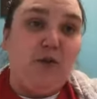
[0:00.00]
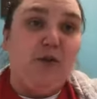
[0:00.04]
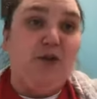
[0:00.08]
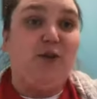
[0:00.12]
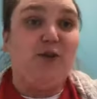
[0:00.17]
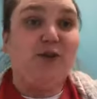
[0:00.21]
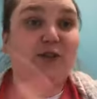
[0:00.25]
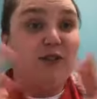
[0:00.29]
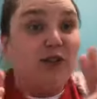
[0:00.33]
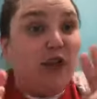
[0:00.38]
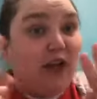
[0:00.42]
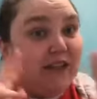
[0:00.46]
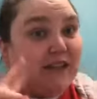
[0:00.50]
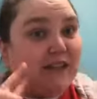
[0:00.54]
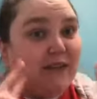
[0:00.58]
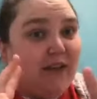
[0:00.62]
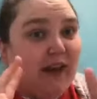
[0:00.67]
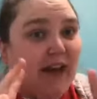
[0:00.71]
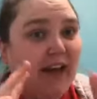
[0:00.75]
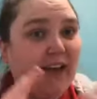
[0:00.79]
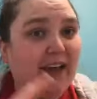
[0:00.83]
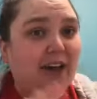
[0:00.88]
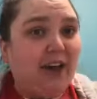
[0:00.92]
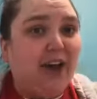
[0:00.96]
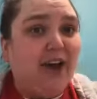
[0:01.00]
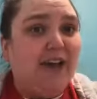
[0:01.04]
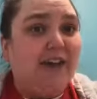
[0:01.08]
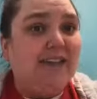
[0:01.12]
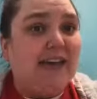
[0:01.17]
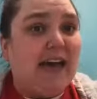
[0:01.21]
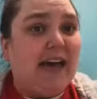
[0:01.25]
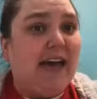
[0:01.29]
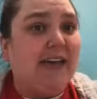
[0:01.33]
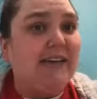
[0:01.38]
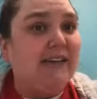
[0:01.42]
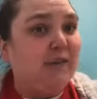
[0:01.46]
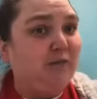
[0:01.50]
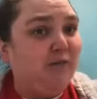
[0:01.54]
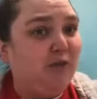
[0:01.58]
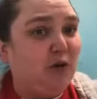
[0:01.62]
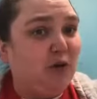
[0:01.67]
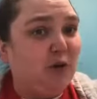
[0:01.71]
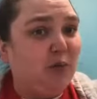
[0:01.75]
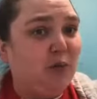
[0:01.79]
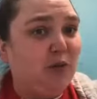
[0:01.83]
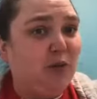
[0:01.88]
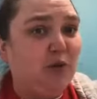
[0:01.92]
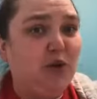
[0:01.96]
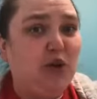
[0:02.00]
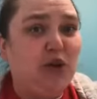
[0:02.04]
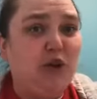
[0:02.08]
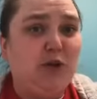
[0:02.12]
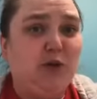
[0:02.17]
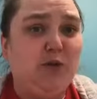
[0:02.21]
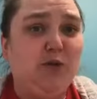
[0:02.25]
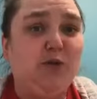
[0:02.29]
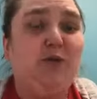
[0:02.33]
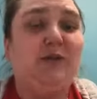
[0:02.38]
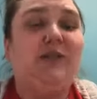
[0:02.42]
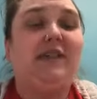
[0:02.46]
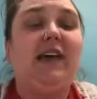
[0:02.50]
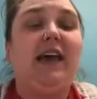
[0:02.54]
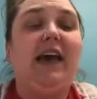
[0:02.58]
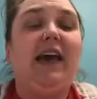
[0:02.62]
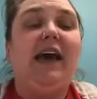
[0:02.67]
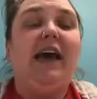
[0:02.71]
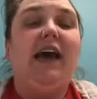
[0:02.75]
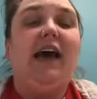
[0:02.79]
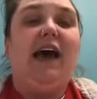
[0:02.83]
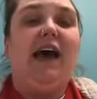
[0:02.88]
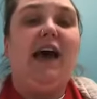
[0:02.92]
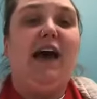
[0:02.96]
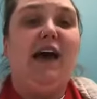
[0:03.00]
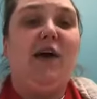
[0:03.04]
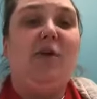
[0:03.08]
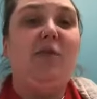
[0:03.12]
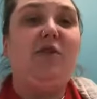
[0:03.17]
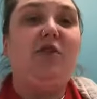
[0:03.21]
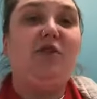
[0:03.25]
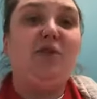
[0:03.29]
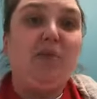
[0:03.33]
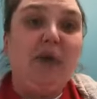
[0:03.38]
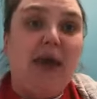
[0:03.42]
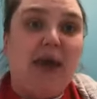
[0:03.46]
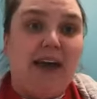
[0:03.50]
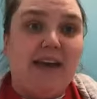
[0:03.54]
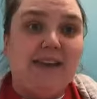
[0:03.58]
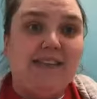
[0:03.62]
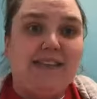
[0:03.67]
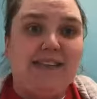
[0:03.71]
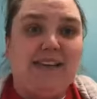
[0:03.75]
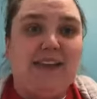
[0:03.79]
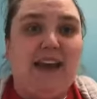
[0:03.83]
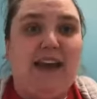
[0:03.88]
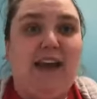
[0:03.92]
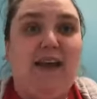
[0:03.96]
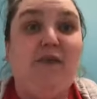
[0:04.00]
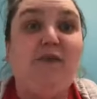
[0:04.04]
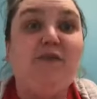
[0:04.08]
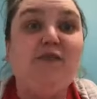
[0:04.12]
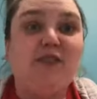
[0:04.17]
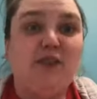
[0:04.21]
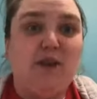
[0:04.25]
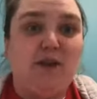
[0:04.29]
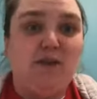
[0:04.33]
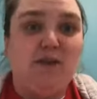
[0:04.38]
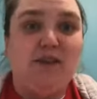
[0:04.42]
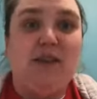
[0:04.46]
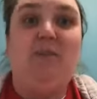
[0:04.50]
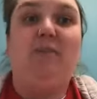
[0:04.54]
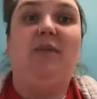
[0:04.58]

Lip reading: And there's lots of eye contact and verbal cues when you pass a knife so